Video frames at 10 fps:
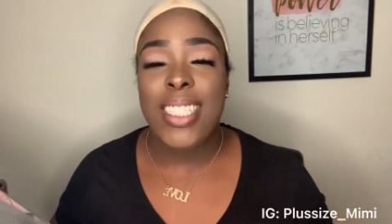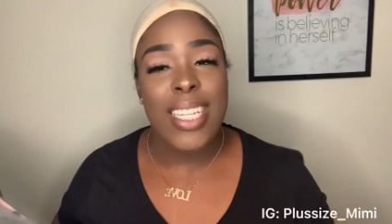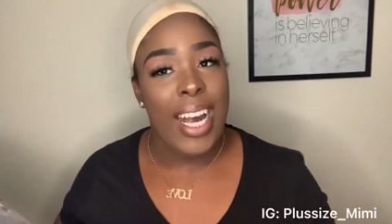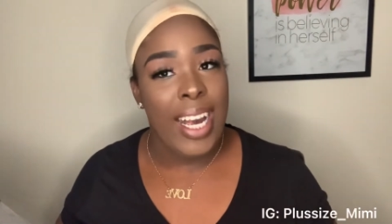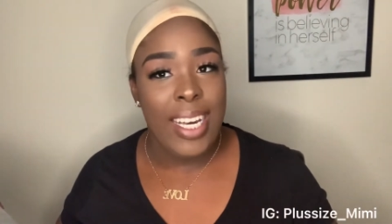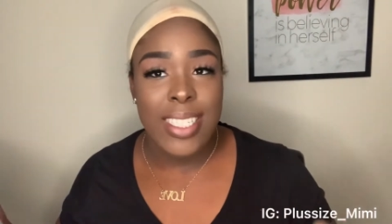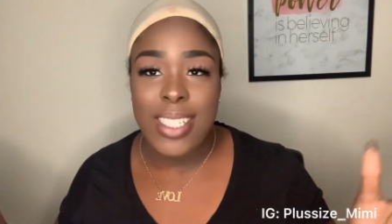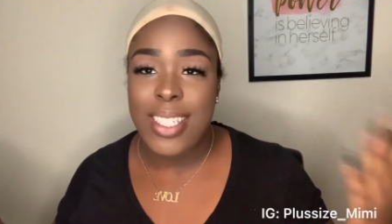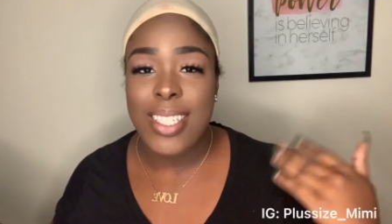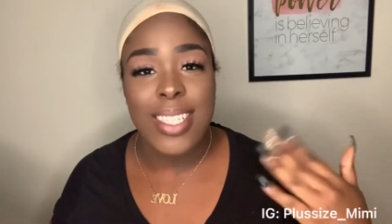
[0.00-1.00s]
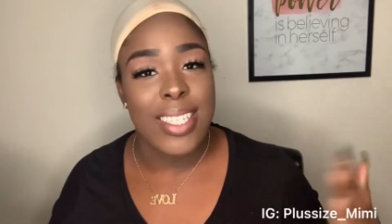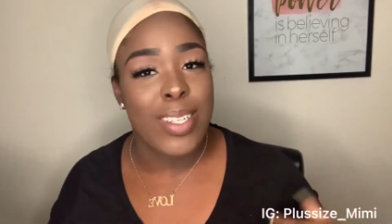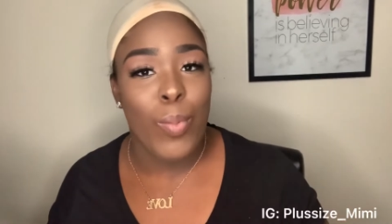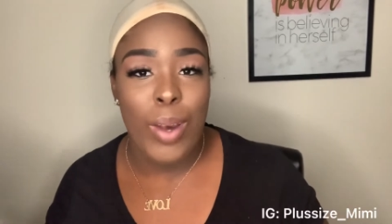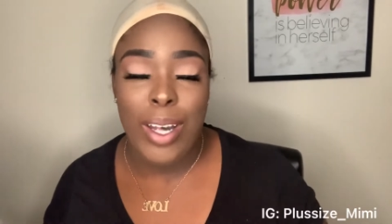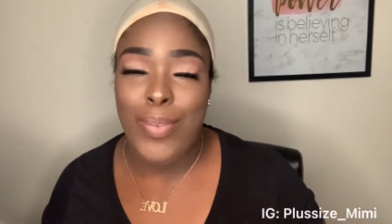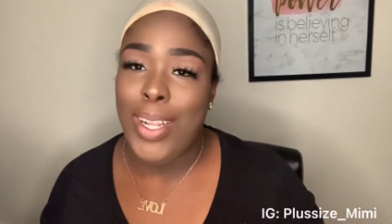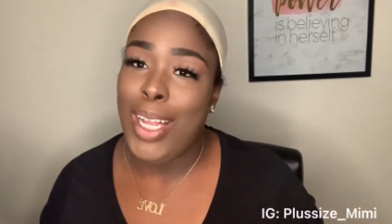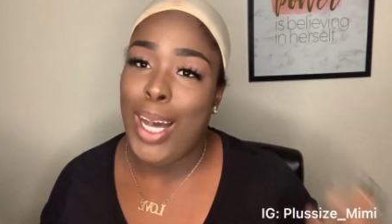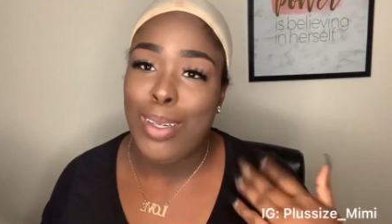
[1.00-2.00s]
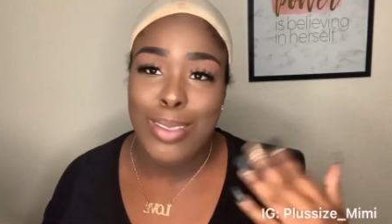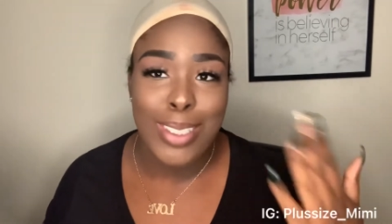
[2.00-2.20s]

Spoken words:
today it's a wig video.